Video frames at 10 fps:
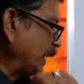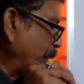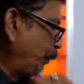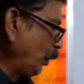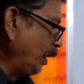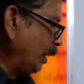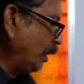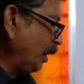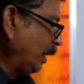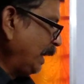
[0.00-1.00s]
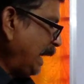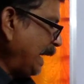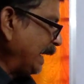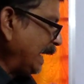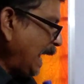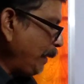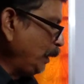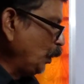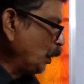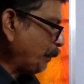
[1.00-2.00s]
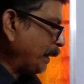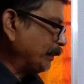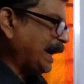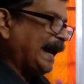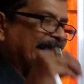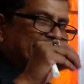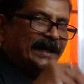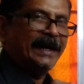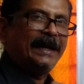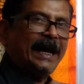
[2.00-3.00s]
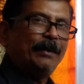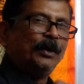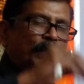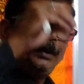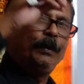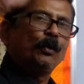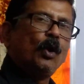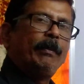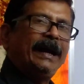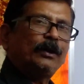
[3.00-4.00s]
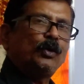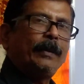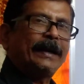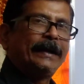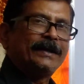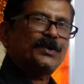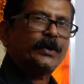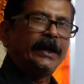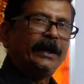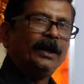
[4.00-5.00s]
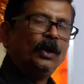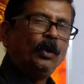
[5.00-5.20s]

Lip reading: their food and livelihood from the ancient time. If you go back to our history,